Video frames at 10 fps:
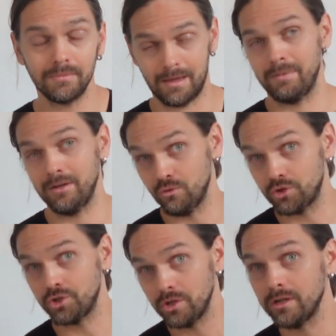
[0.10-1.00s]
I mean, you
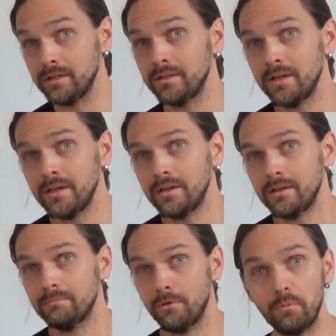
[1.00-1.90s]
should
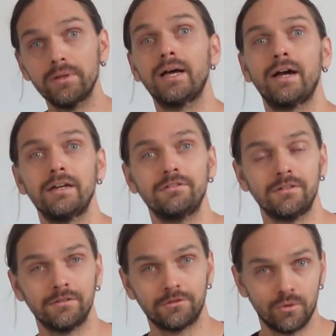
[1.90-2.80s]
mobilize
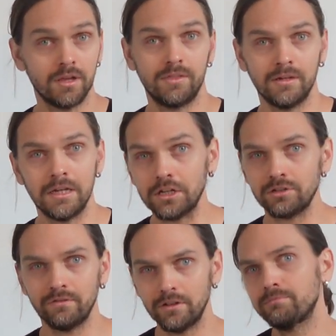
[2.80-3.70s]
and strengthen each
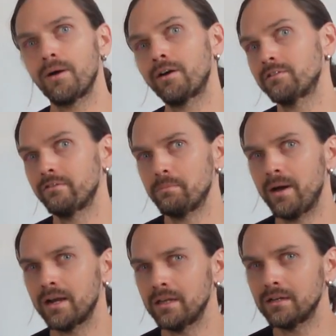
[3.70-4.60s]
of these parts of the
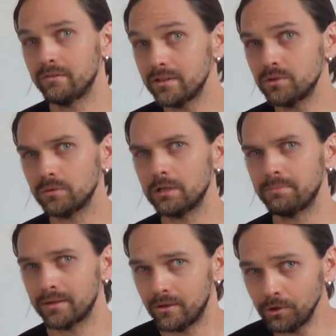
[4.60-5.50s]
body individually,
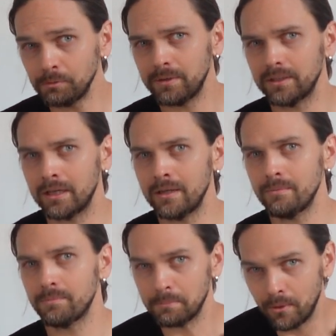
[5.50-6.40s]
but ultimately
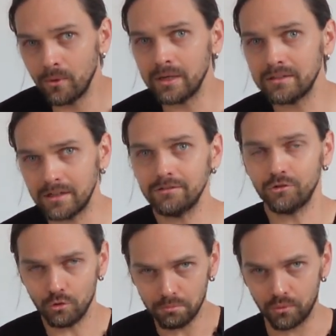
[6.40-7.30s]
the point is
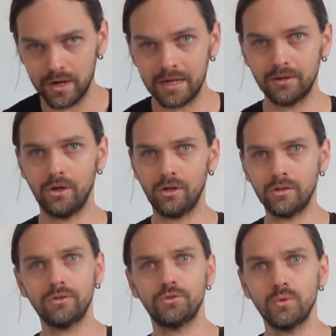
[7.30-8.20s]
to bring it
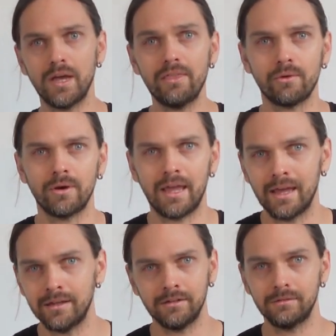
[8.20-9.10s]
all together,
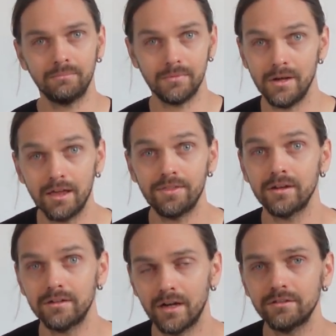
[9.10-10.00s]
and
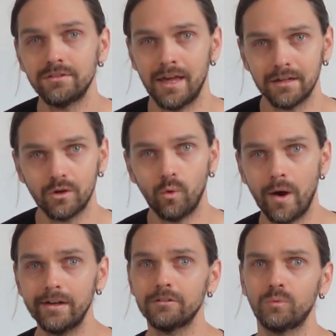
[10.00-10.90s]
nothing does that
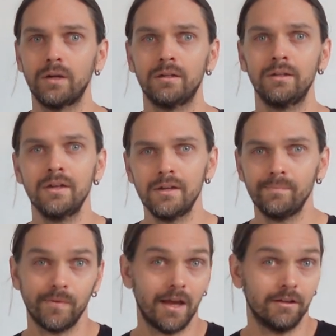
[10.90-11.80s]
quite as well
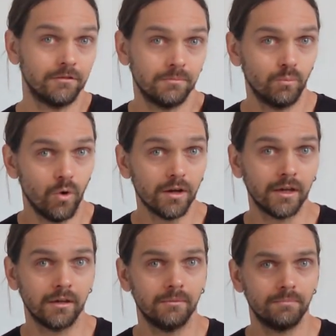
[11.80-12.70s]
as walking.